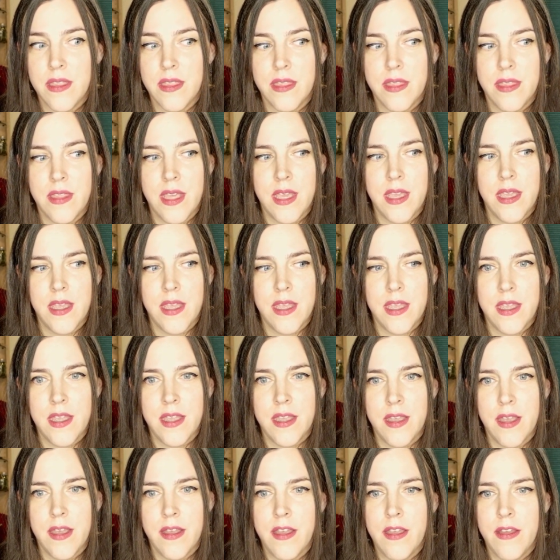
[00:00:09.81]

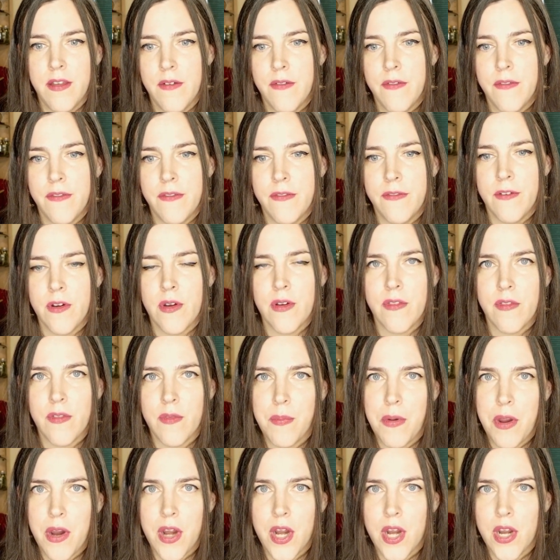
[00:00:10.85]
the first
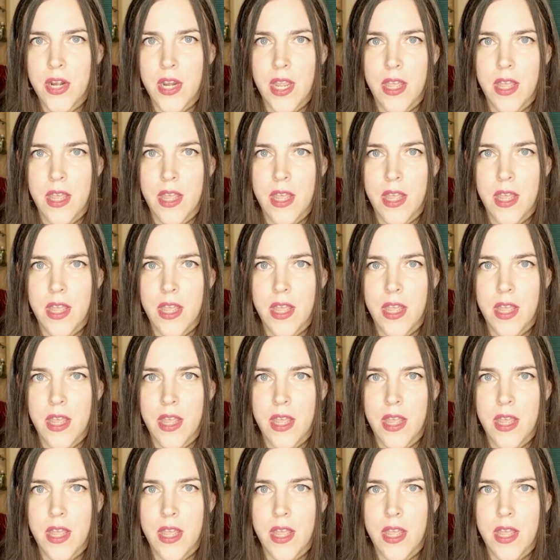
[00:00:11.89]
part